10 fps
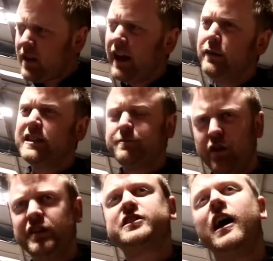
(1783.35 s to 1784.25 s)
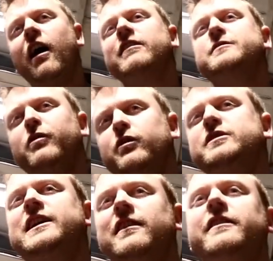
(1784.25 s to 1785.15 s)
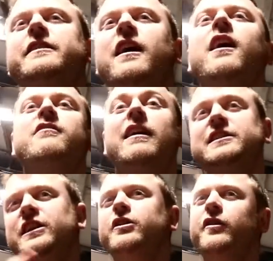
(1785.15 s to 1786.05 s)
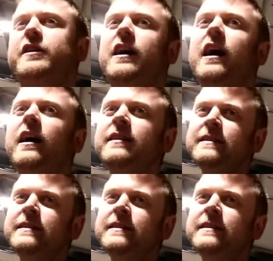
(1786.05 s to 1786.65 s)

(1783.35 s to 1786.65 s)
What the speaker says: It was his brother's car, and his brother was killed in a car crash in another car.